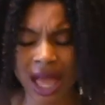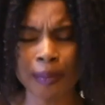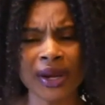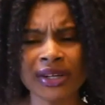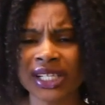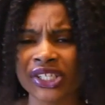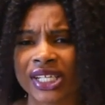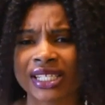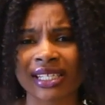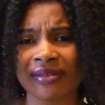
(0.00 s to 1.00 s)
Apparently she
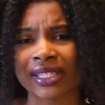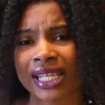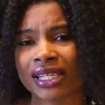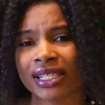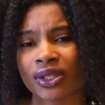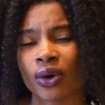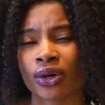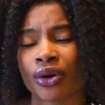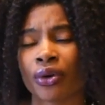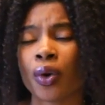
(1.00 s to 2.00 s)
has never done it on
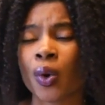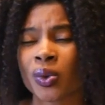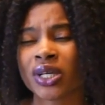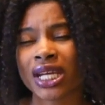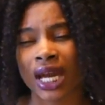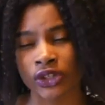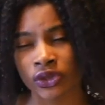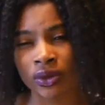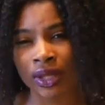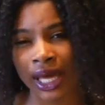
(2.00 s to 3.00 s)
her own
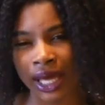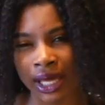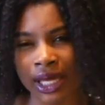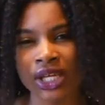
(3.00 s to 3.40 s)
natural hair.